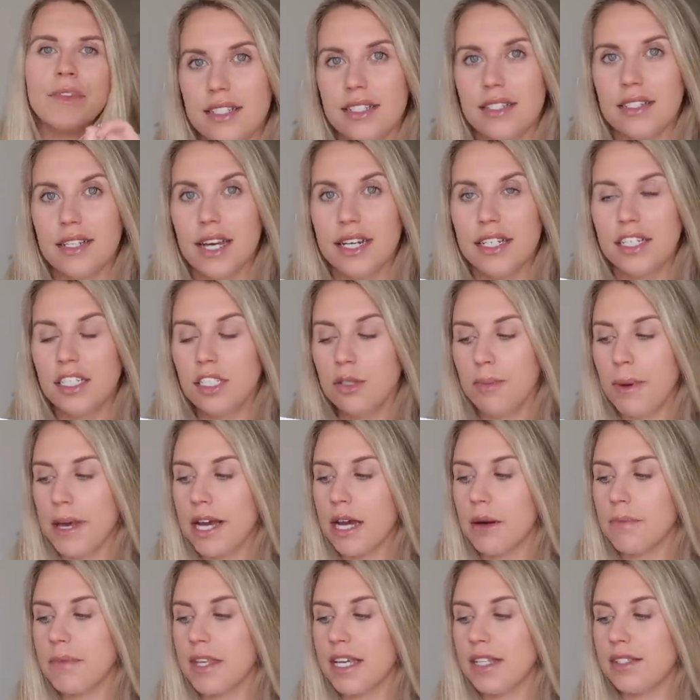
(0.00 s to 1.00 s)
I decided to pick
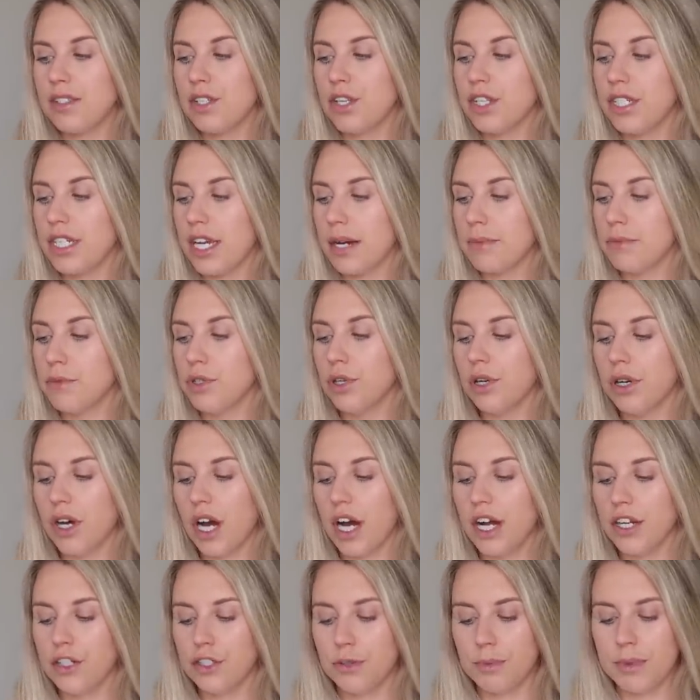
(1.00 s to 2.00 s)
up this hoodie. I'm not
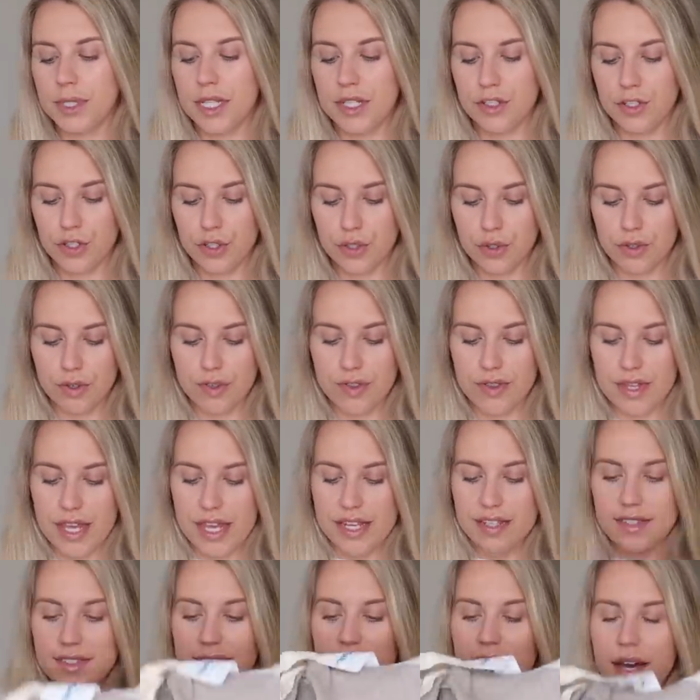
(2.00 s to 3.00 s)
100% sure on
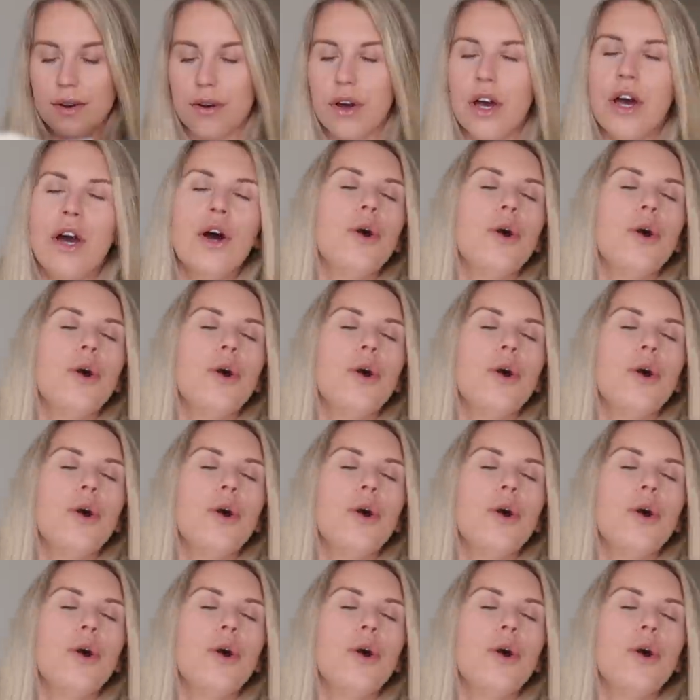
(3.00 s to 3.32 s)
this. Now,